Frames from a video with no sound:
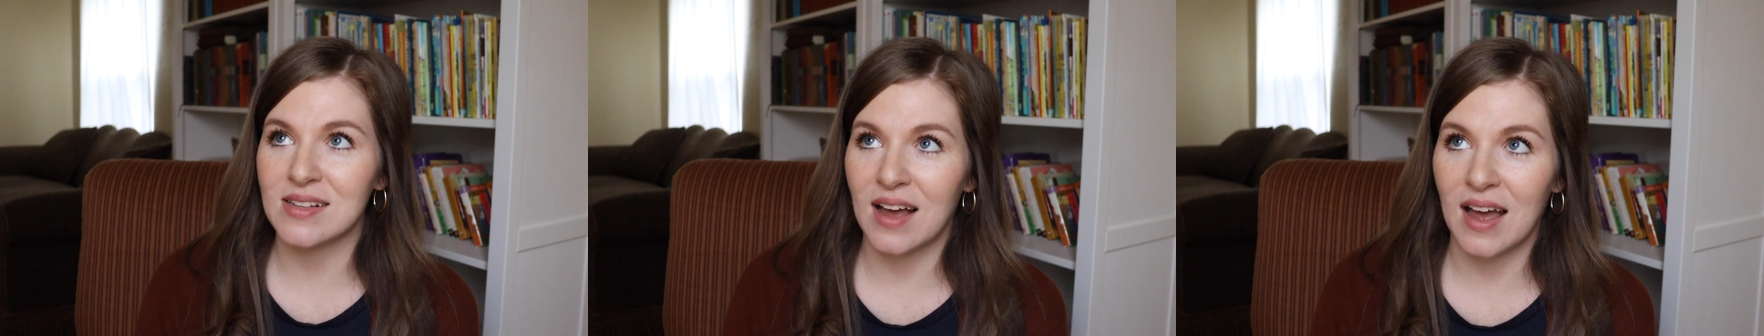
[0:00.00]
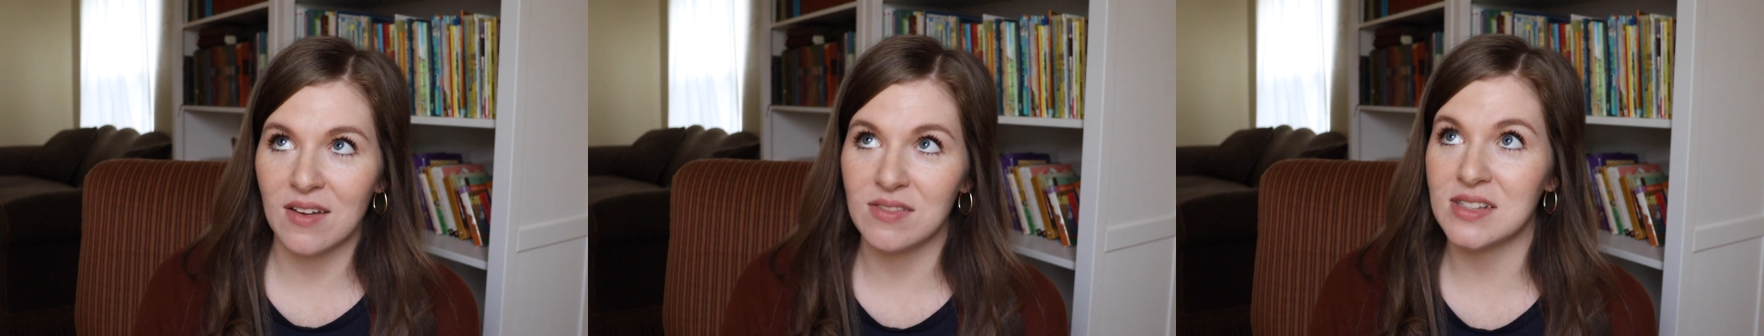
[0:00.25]

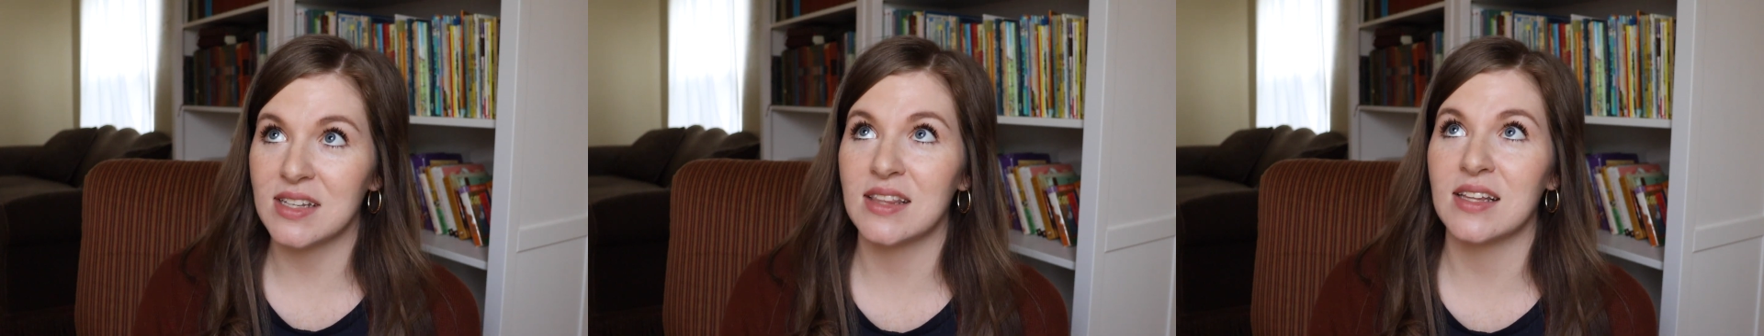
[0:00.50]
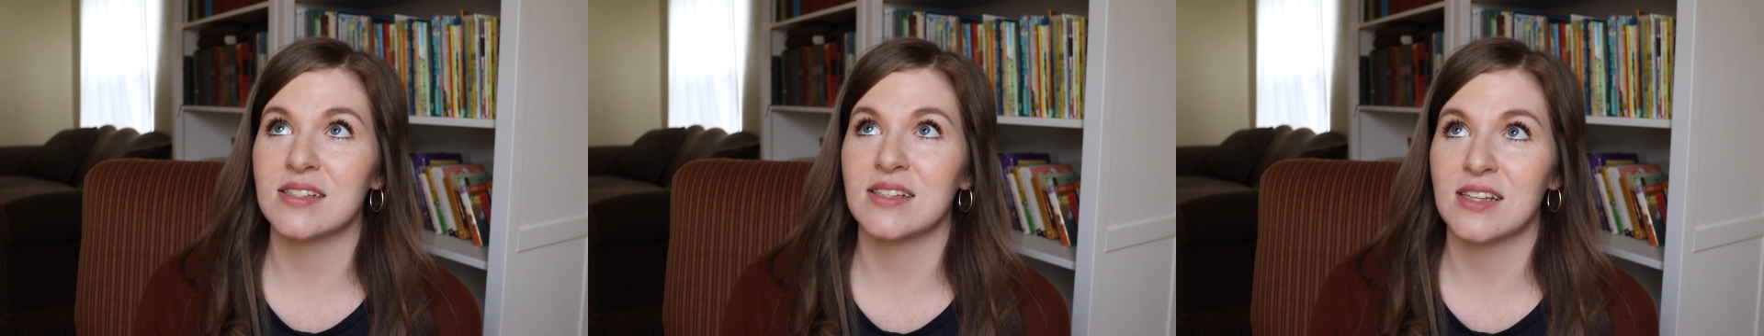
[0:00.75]
I've
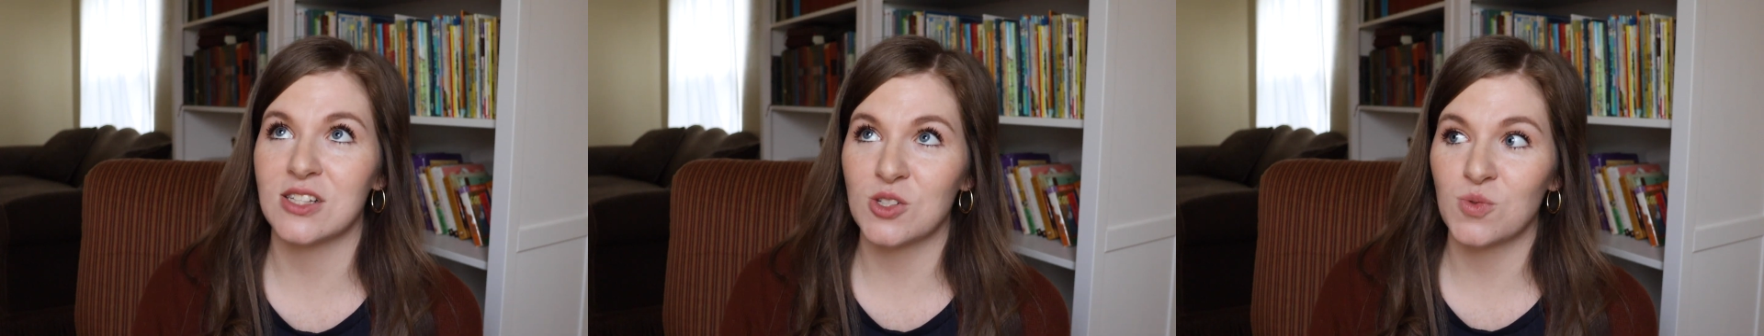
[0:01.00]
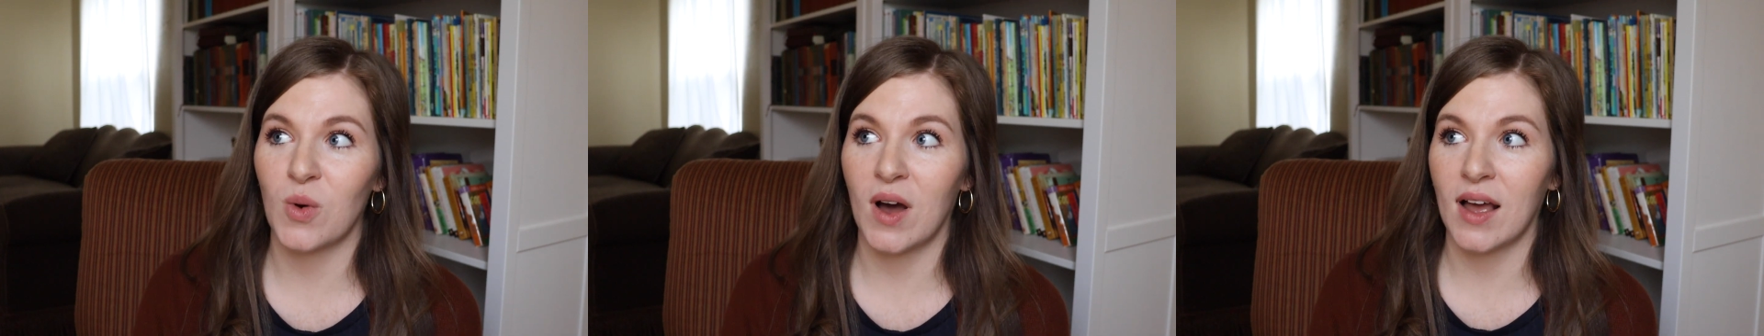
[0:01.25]
seen this, and this
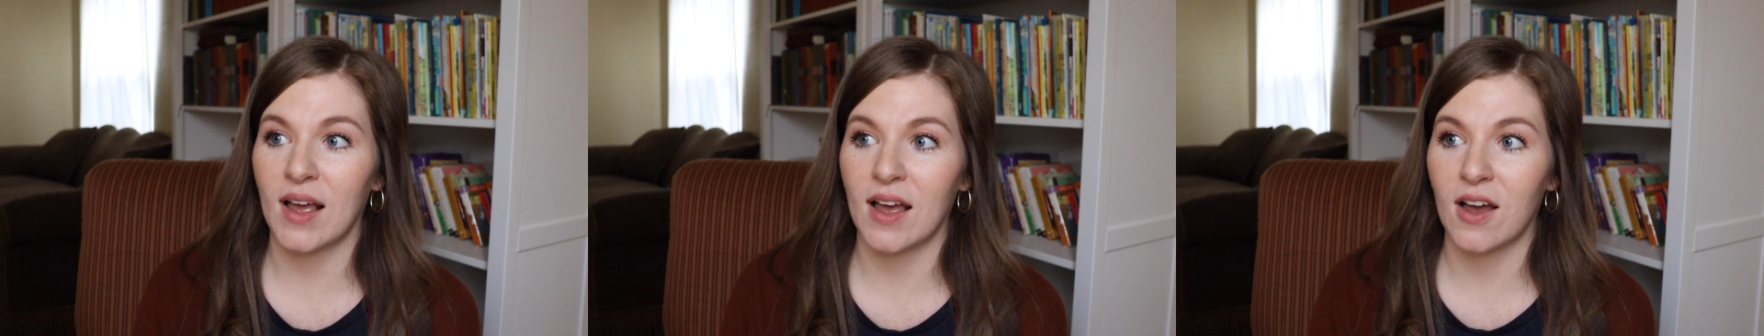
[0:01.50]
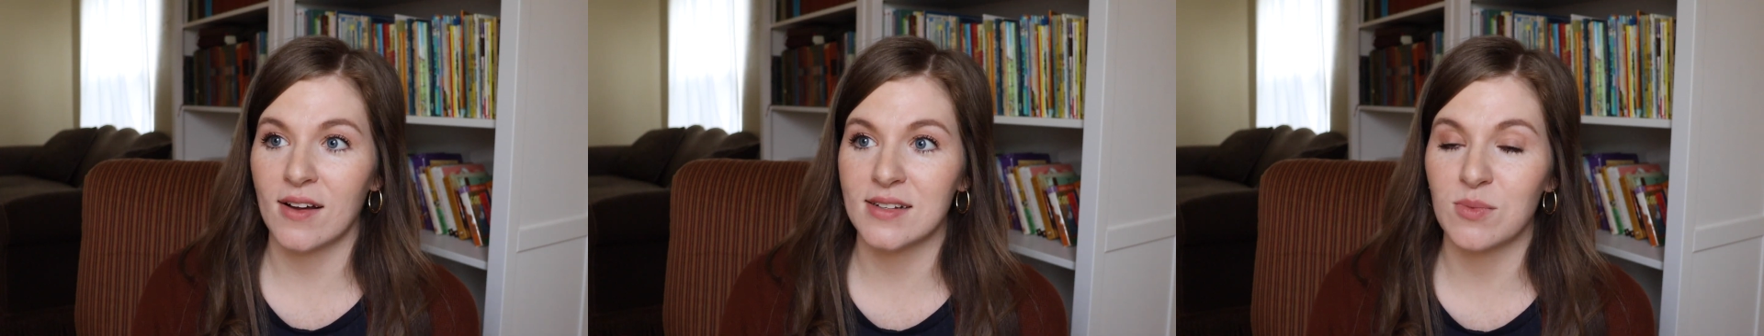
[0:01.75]
is why
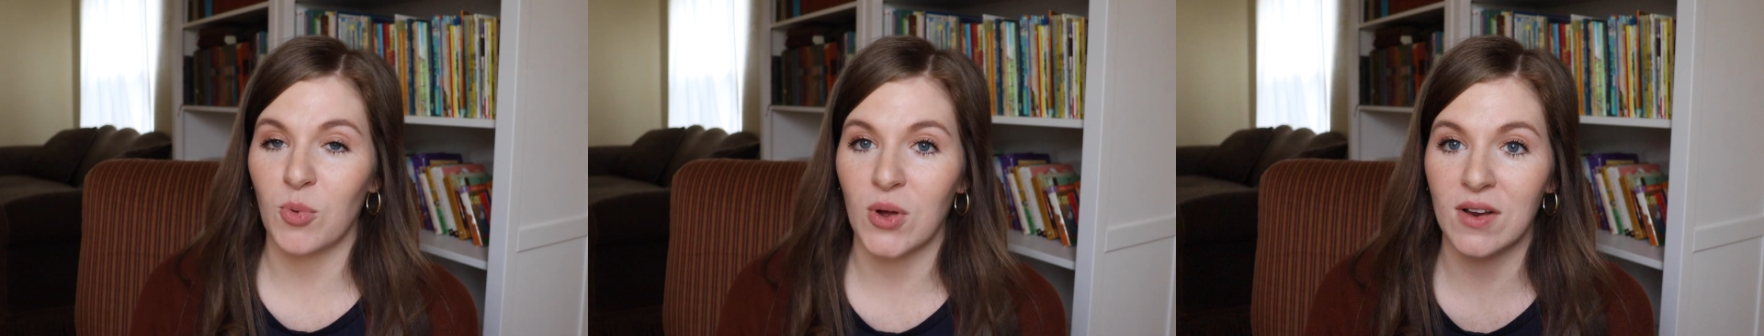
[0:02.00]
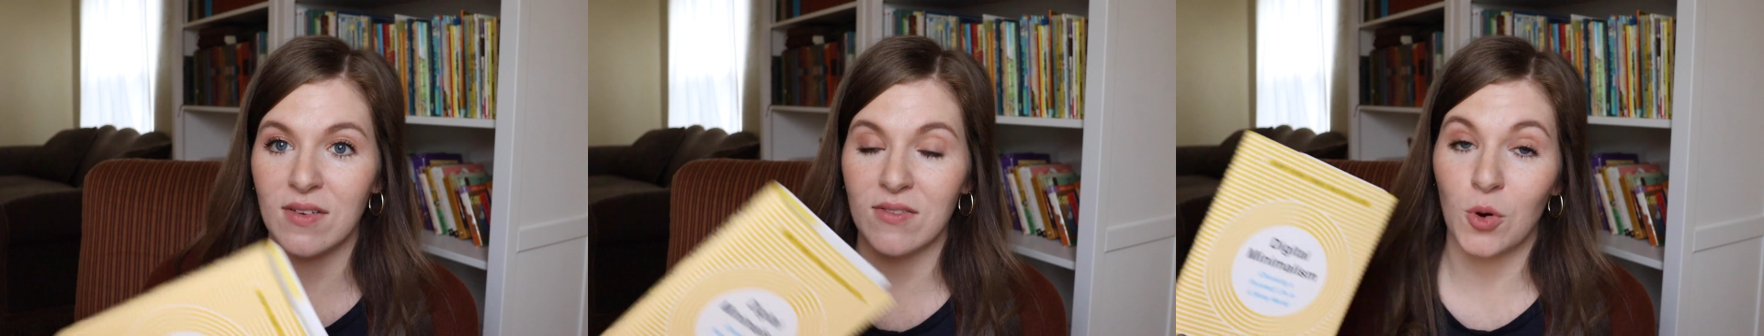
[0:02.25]
I got to the
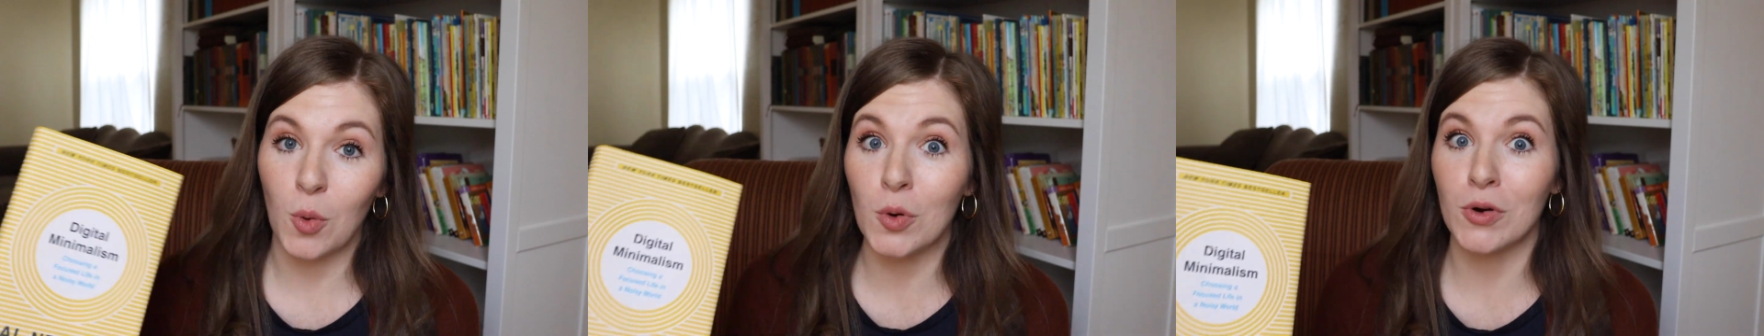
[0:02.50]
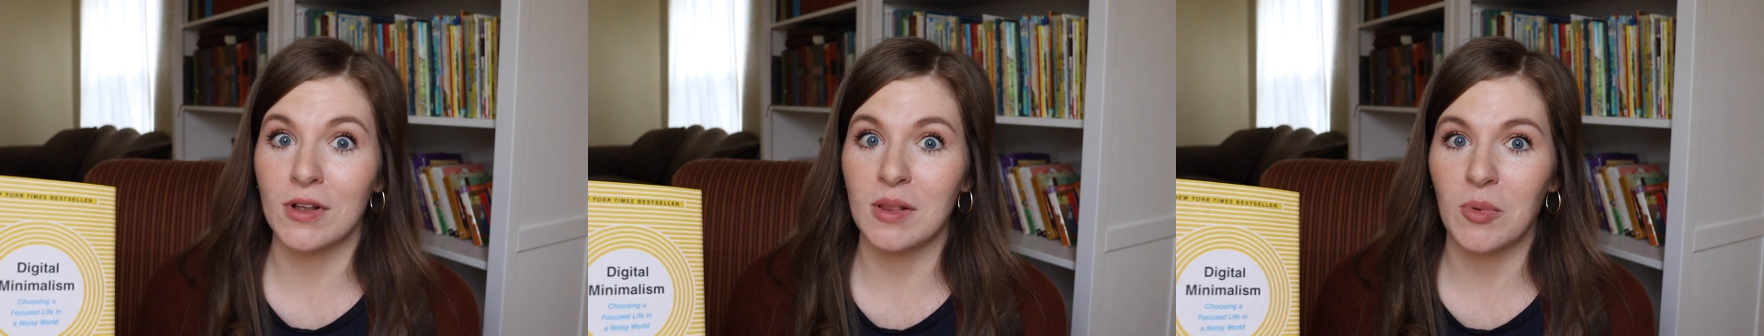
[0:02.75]
point of even
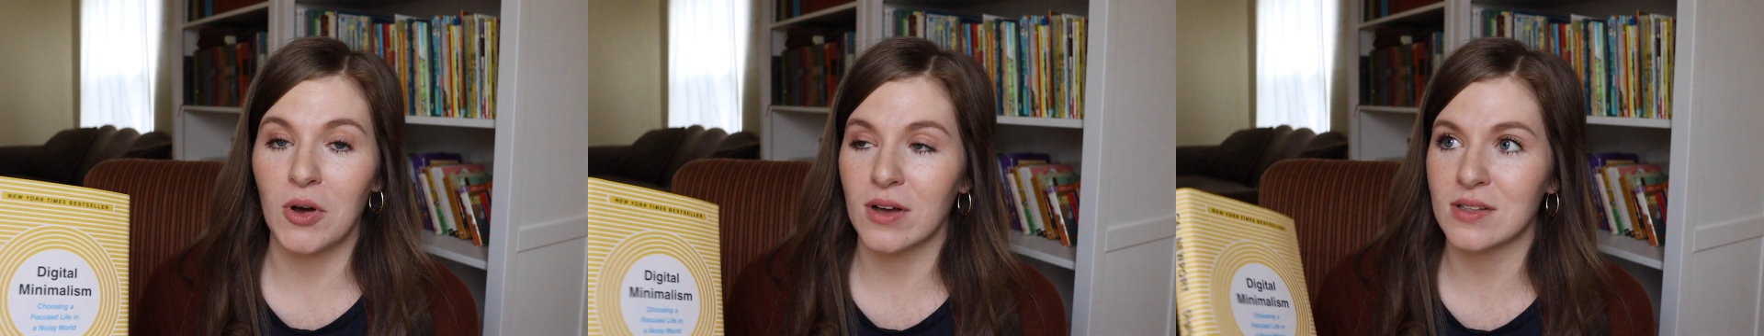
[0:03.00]
ordering the book,